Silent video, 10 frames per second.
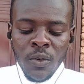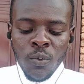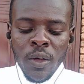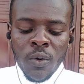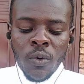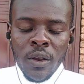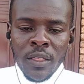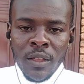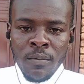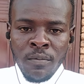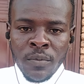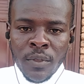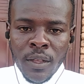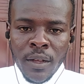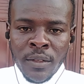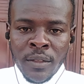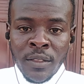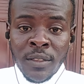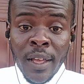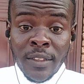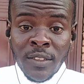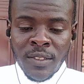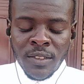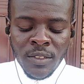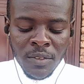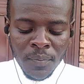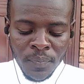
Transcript: We are calling them as texts.